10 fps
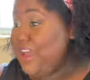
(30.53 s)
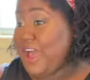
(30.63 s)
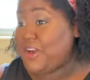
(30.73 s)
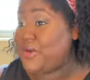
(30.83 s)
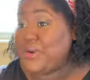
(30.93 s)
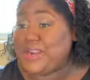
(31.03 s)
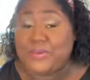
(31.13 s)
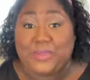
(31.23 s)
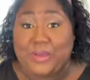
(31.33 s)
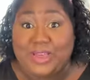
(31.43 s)
I don't know what I did with
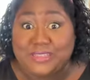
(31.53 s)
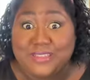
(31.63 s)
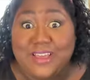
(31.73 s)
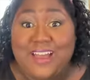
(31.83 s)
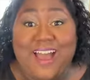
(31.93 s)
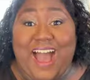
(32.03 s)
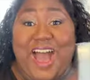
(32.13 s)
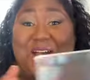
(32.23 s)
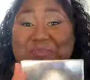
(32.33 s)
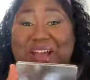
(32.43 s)
the box.
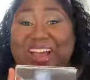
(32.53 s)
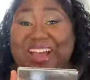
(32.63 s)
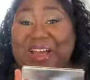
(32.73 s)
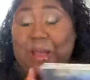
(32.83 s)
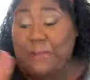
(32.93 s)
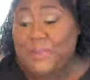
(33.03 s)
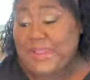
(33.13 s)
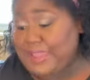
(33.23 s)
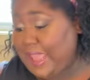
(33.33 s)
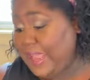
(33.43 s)
But
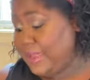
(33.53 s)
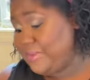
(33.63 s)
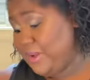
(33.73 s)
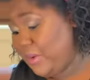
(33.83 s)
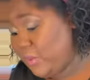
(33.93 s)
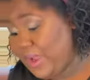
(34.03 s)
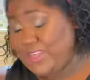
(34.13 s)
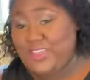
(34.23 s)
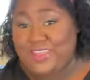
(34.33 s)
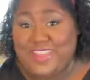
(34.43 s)
it came
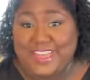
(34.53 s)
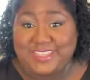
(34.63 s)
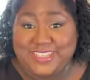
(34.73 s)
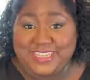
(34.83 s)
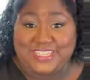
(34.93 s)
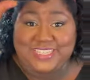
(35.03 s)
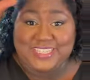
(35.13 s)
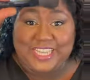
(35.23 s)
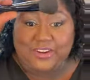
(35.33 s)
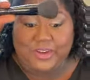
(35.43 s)
with this
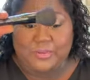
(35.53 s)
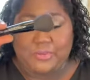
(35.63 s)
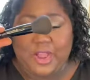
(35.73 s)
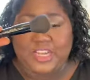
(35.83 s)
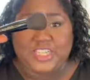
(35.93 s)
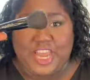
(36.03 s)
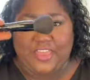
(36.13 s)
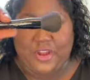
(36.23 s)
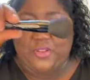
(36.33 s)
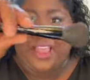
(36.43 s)
secret brush, and
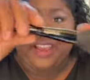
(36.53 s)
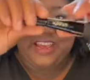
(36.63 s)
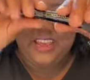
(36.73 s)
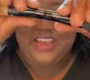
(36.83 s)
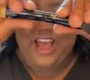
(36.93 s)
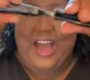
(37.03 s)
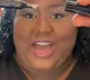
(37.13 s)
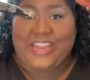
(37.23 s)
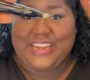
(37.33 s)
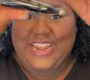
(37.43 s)
they're like
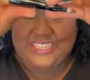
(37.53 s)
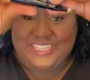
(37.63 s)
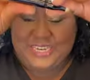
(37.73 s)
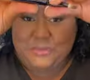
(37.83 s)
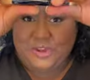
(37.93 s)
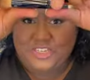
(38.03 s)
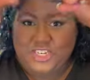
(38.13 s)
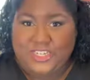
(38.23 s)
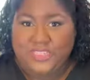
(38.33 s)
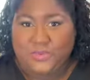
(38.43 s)
nesting
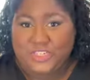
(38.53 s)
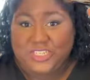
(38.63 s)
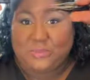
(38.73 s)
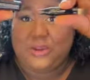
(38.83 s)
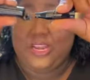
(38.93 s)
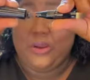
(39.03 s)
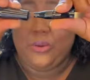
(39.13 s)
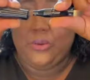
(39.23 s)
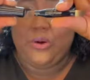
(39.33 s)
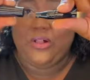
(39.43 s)
brushes, which is pretty
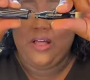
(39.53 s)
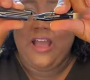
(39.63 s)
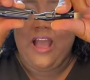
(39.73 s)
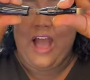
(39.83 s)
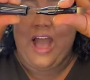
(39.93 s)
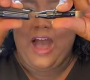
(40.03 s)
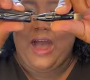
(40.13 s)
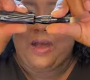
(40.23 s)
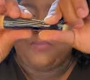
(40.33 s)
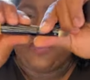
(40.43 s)
cool.
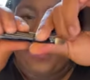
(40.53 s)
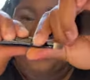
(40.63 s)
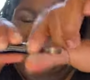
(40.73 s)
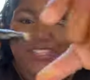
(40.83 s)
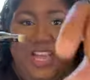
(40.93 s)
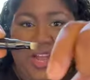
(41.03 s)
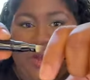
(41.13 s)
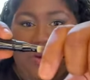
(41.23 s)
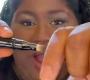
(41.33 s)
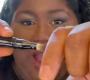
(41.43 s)
And
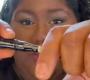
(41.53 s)
so I